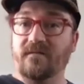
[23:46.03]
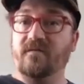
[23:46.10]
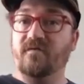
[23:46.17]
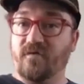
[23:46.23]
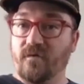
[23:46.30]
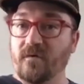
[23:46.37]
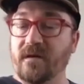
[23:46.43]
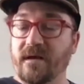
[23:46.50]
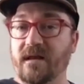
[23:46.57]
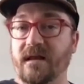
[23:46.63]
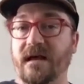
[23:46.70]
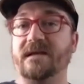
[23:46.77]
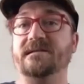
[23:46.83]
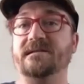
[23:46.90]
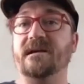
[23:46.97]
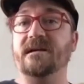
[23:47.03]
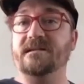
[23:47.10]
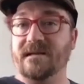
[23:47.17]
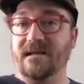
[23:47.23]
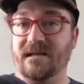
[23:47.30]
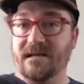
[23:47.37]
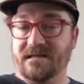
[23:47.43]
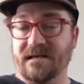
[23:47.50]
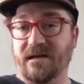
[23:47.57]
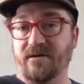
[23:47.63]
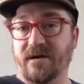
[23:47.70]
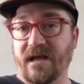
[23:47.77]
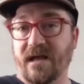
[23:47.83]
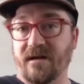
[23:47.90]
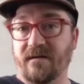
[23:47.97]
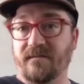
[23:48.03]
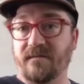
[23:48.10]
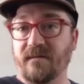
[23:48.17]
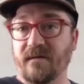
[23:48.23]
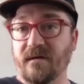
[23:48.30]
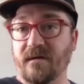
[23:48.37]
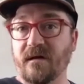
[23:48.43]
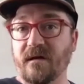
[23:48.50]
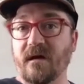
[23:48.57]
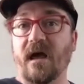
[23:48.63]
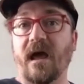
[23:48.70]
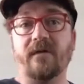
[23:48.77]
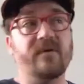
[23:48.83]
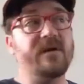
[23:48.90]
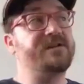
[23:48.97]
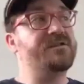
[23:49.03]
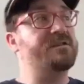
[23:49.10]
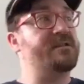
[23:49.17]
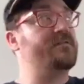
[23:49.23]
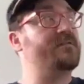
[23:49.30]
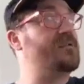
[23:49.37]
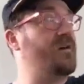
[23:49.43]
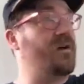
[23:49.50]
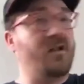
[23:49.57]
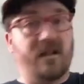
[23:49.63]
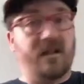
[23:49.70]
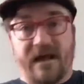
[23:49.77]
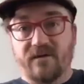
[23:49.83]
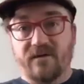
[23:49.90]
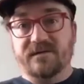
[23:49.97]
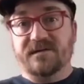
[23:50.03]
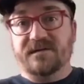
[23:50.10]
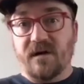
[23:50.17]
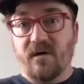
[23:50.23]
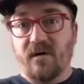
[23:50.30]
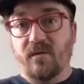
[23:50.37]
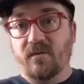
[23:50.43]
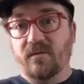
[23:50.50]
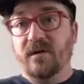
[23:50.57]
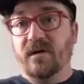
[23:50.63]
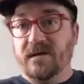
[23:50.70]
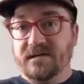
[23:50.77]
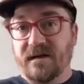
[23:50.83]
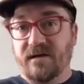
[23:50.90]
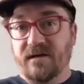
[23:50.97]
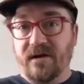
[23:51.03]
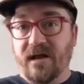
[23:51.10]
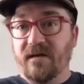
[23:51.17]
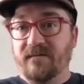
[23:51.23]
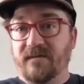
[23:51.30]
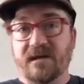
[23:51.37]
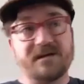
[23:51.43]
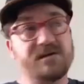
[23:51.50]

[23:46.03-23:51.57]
truly elastic and container native and reaches out to the cloud's own container native thing.